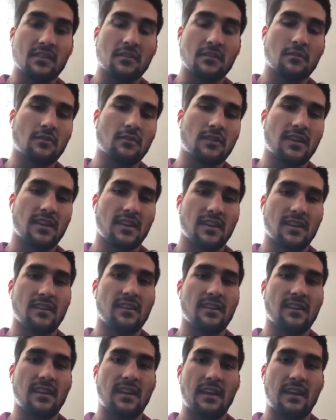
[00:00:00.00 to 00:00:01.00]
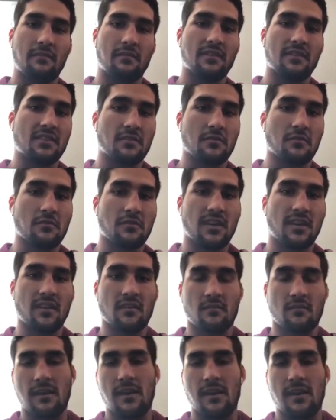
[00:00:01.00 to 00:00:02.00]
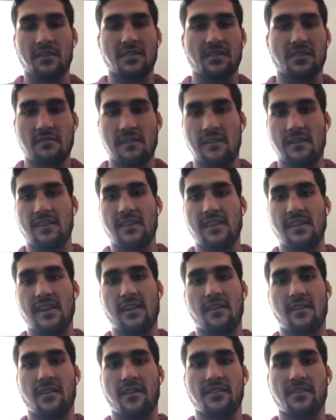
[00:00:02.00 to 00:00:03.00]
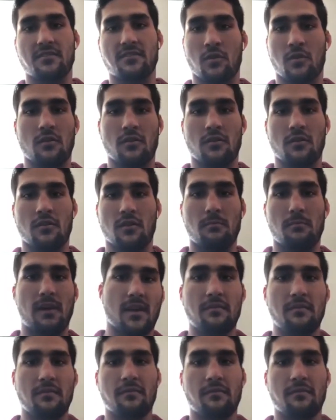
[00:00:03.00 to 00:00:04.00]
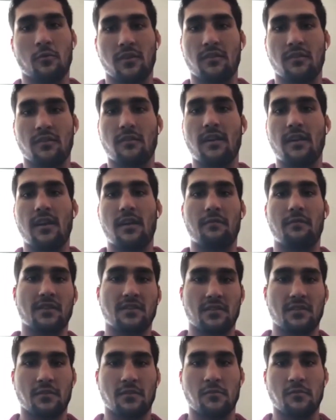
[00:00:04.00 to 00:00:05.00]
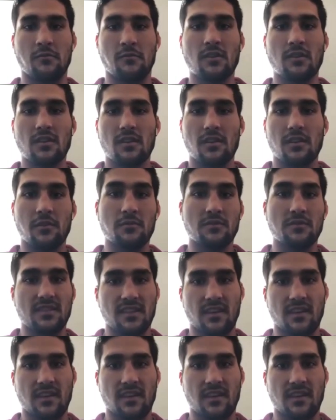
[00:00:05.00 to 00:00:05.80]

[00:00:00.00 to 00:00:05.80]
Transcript: kid and every single kid around the surrounding areas were going to Miami, Florida, FSU, UCF.